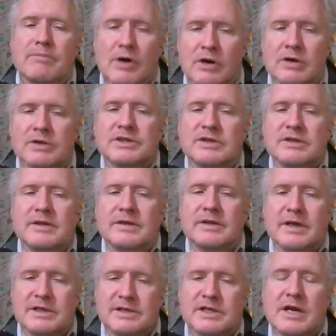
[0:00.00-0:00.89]
but
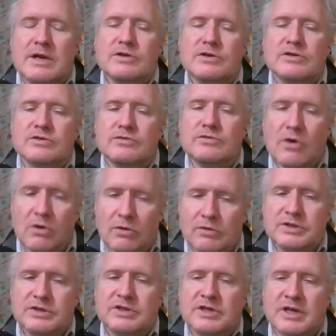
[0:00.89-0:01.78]
they tend
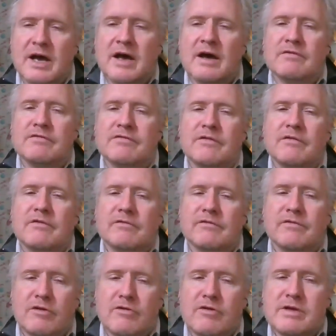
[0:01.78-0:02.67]
not to have
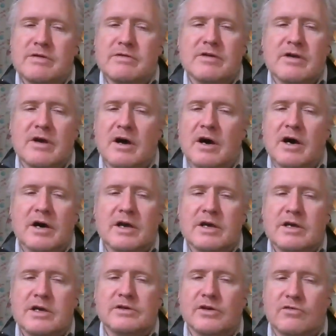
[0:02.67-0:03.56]
very
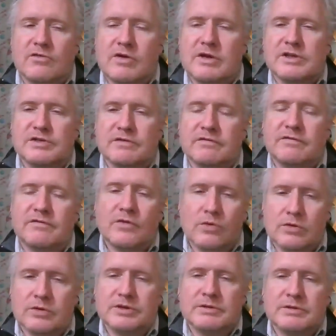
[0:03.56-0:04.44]
high degrees of
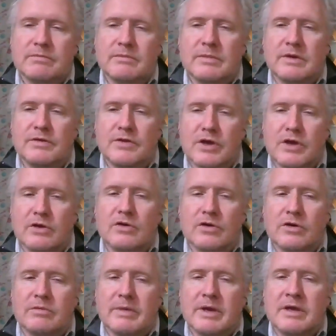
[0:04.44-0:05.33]
fraud in
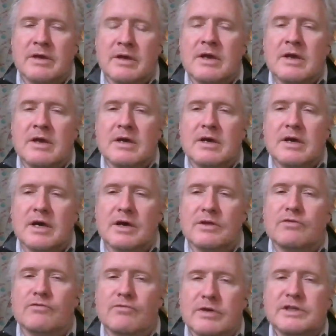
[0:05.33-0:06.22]
the economy.
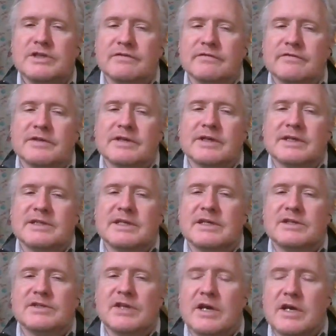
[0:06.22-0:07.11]
And the reason for
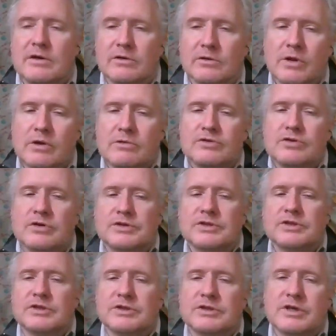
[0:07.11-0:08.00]
that is that in a low
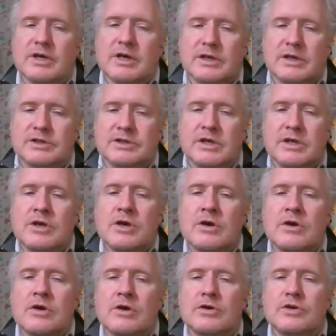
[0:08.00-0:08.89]
trust
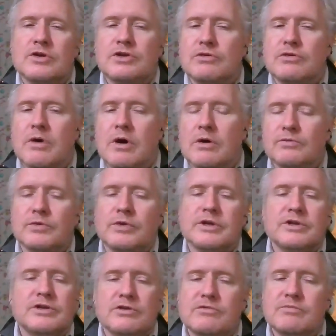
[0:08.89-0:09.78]
society, you
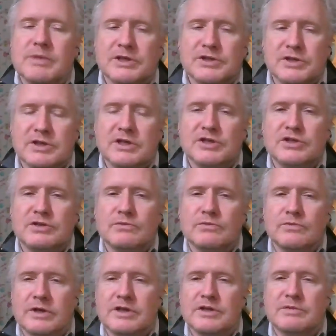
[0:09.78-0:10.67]
only do
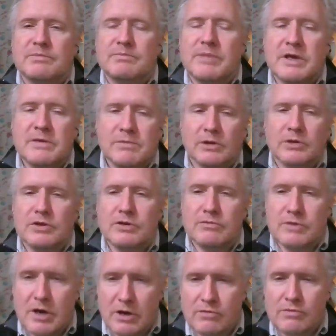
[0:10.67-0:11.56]
business with
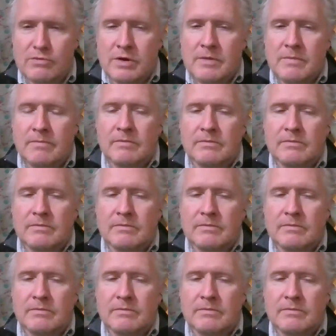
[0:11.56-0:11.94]
people you know.